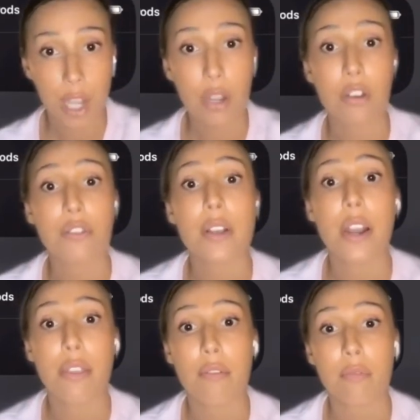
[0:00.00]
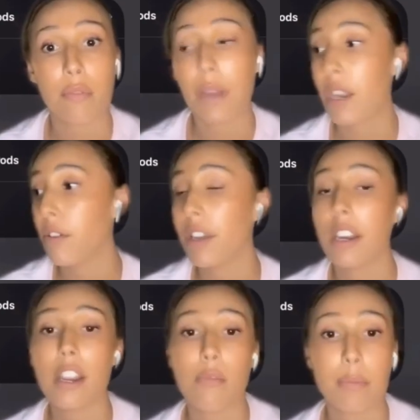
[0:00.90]
Go to another room and you can
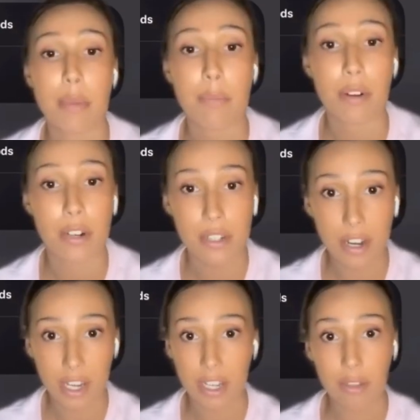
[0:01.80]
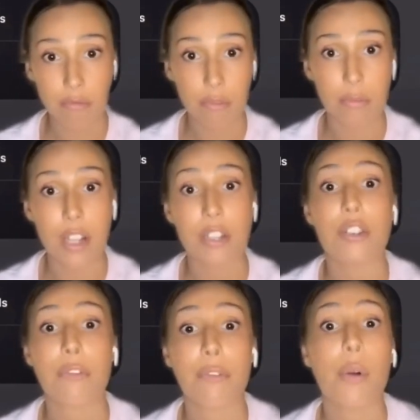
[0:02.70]
hear what people are talking in the room that
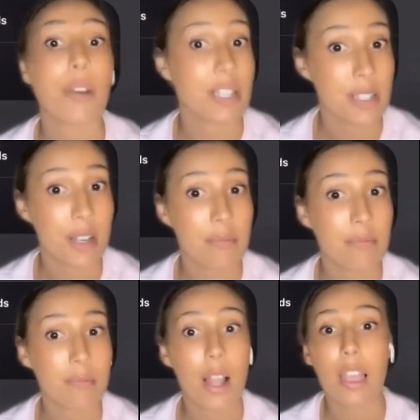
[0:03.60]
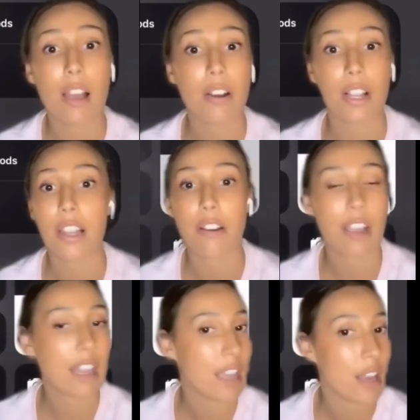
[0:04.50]
your phone is in, loud and clear,
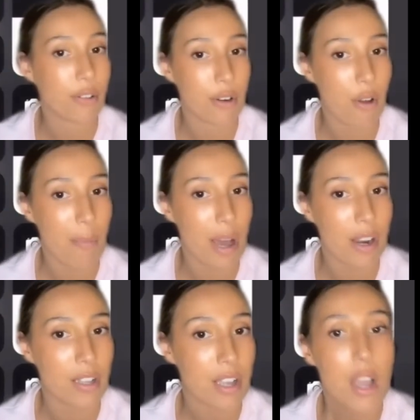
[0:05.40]
and they don't know about it.